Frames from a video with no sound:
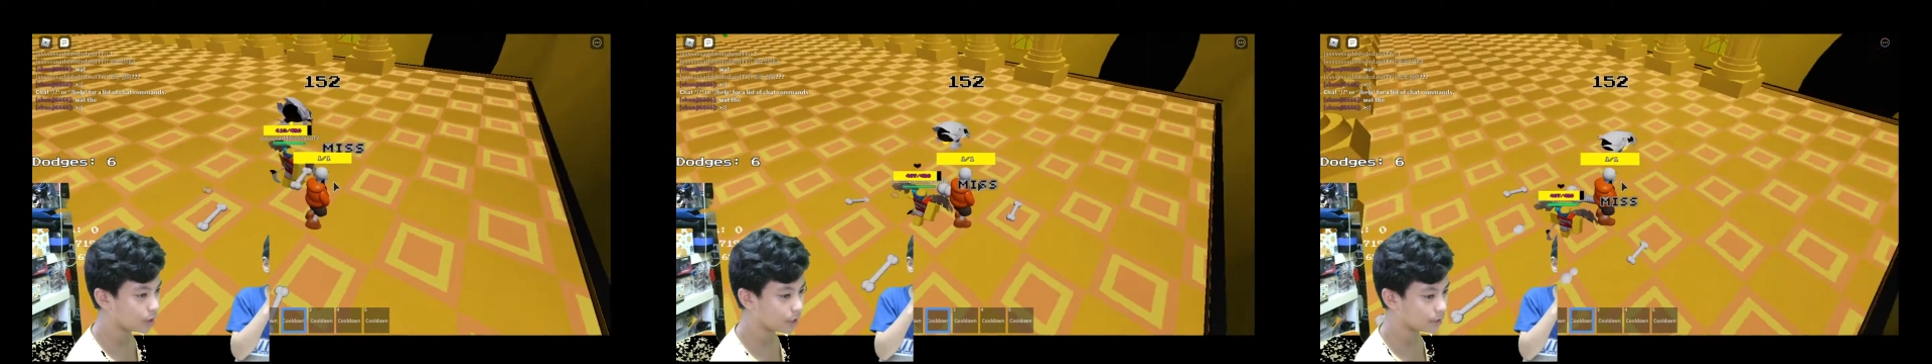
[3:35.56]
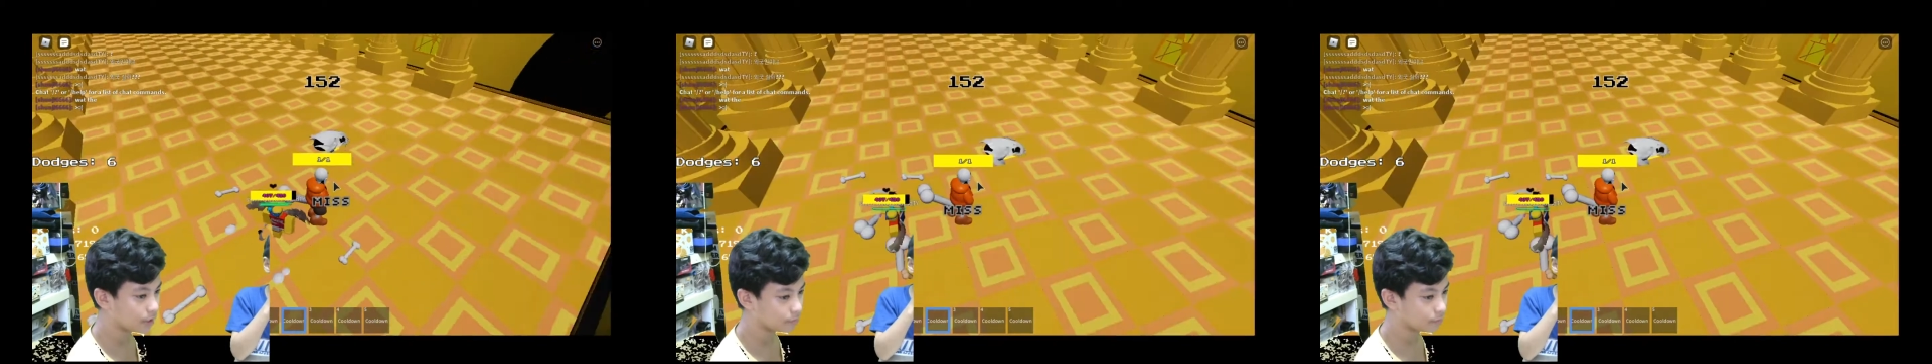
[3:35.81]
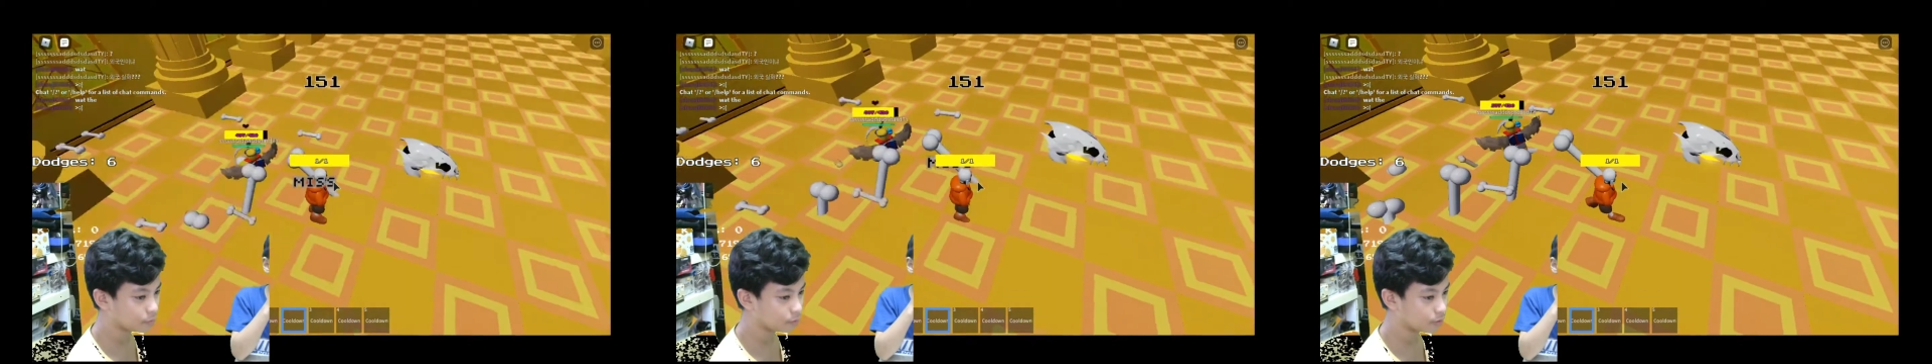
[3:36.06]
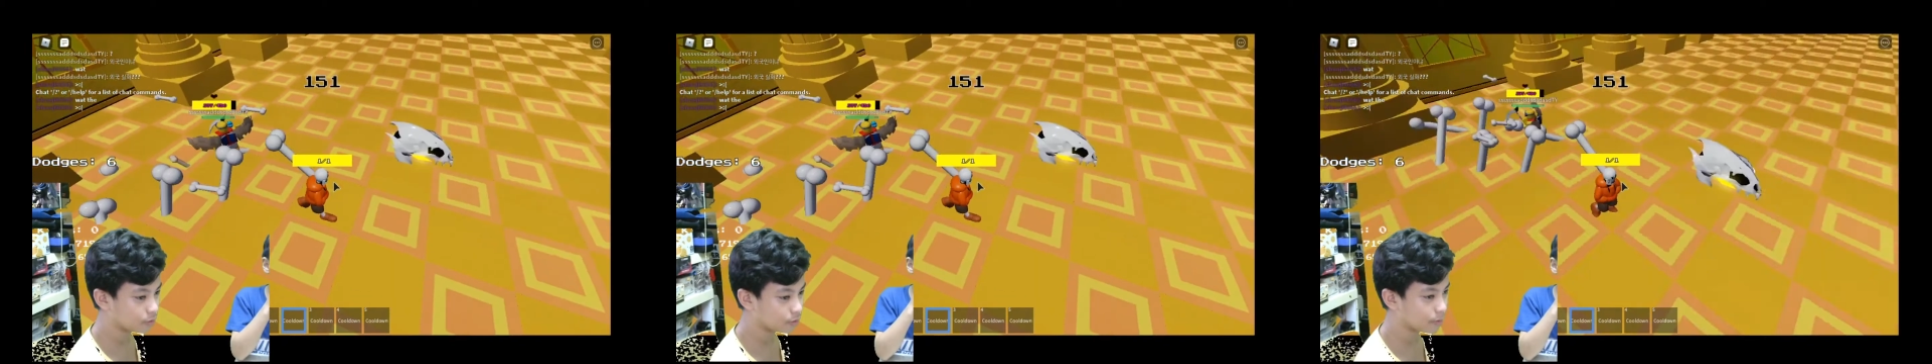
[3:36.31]
I have to
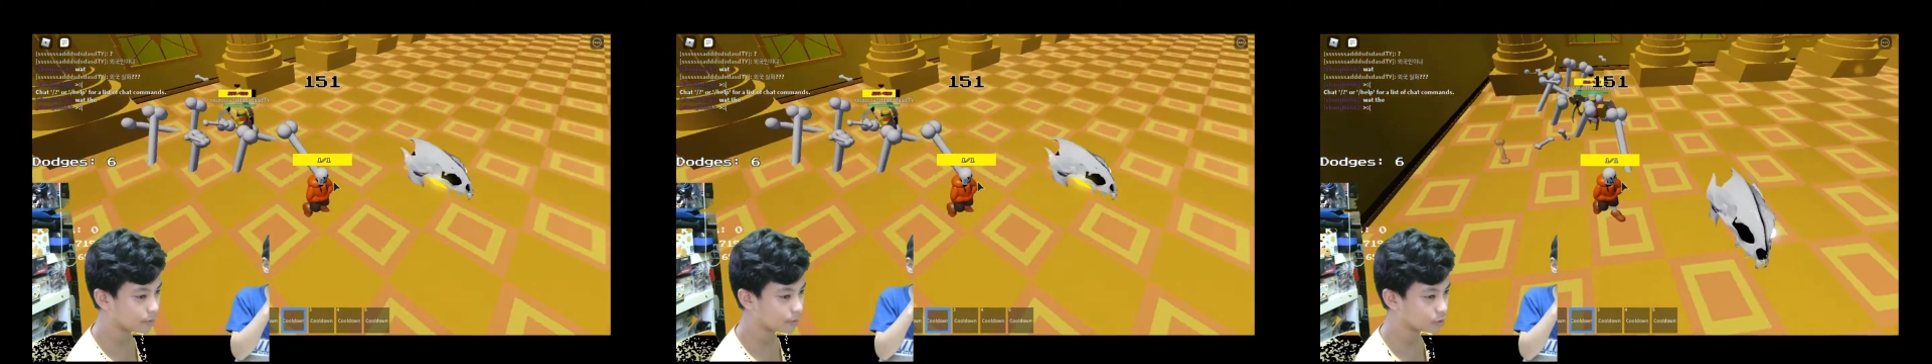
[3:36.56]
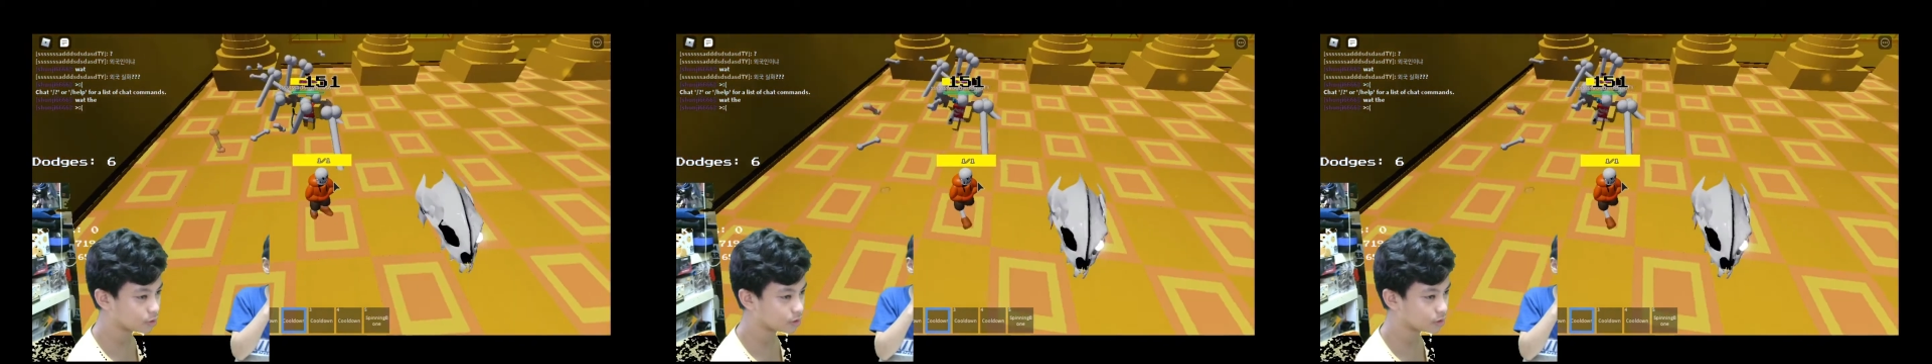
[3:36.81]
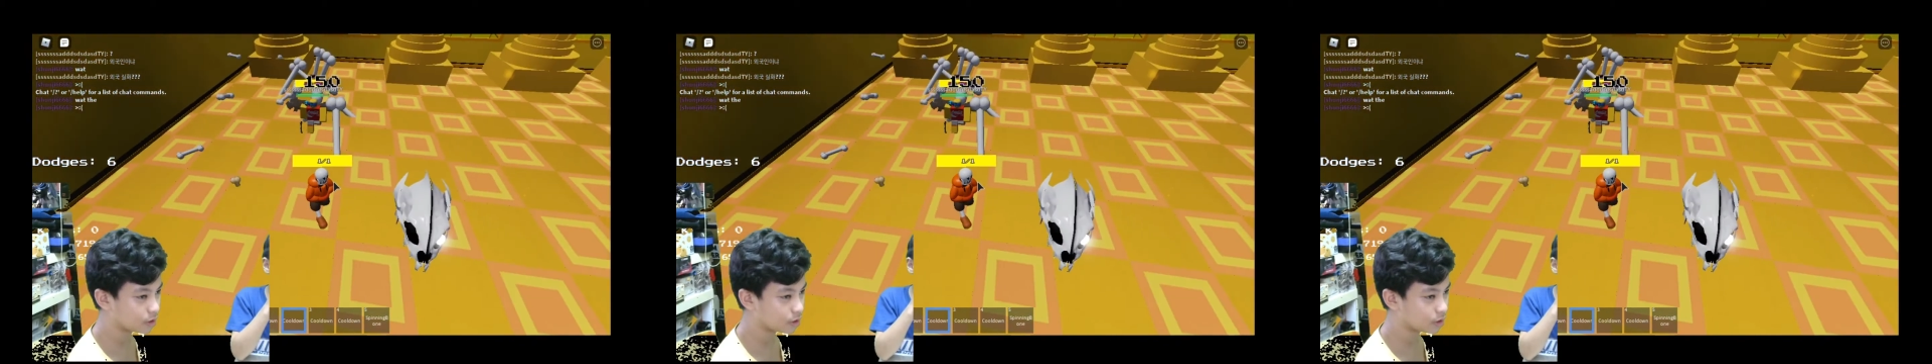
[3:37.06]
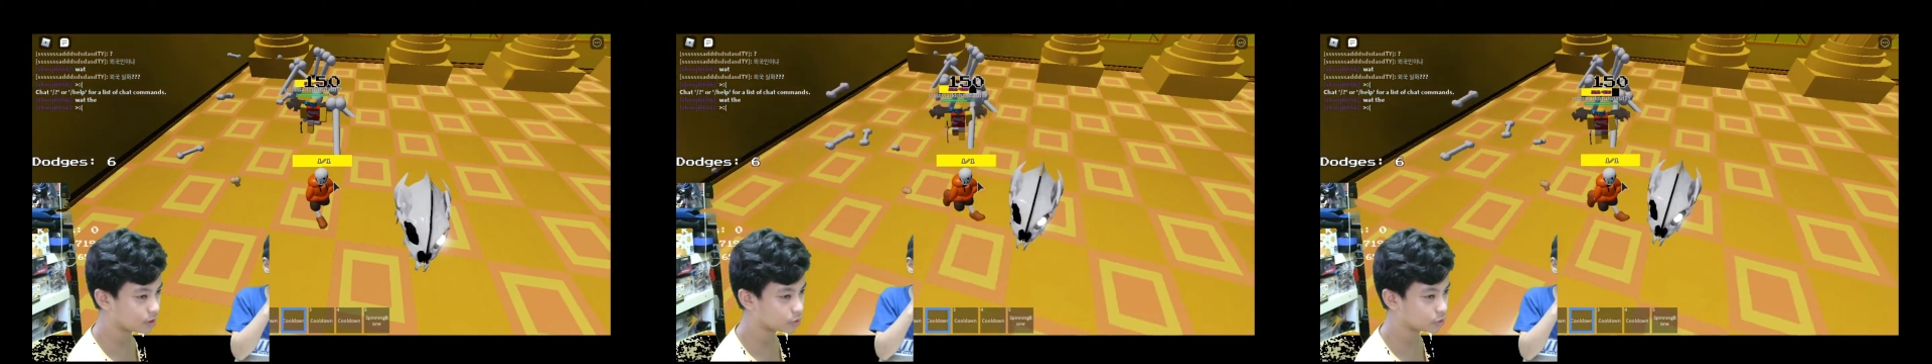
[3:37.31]
remember stuff
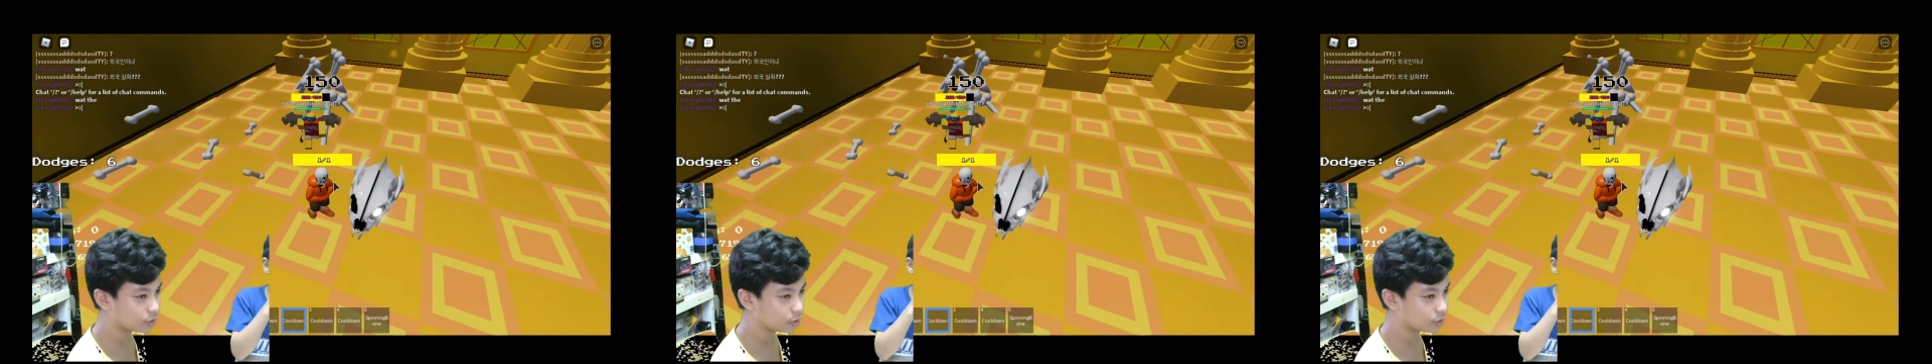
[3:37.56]
so